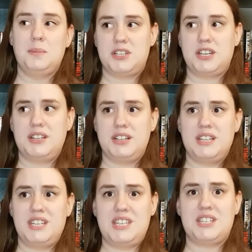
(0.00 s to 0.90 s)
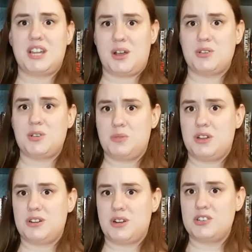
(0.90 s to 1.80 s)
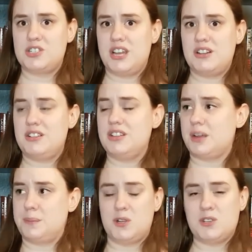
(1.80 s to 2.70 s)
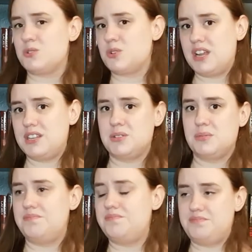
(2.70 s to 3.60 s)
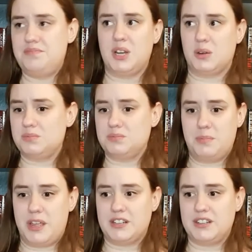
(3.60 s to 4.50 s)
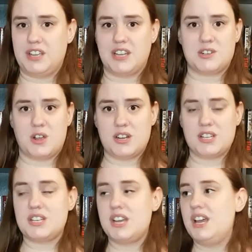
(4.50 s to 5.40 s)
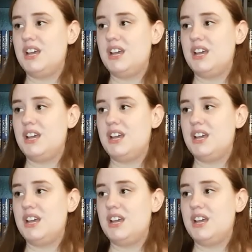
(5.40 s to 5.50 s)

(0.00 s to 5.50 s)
particularly since I also run an art channel and I'm also trying to, you know, make a living as an artist.